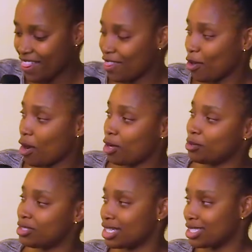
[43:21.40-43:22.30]
the one
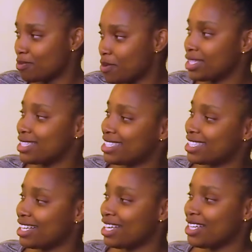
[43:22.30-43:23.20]
who
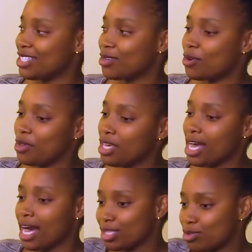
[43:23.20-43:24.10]
transmits. So he
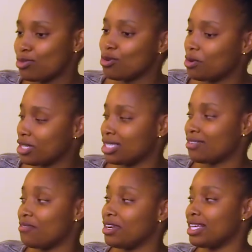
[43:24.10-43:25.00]
has to know what
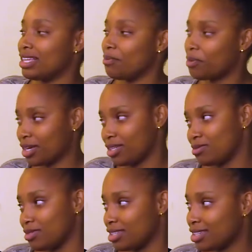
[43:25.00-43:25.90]
he's filling the
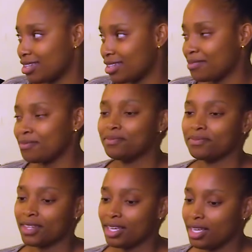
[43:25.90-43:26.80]
pocket with.
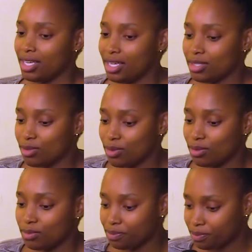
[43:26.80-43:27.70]
Yes,
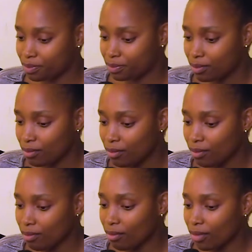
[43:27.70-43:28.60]
so
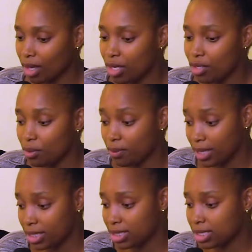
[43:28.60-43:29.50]
in your
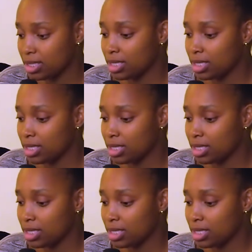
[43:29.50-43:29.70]
plate,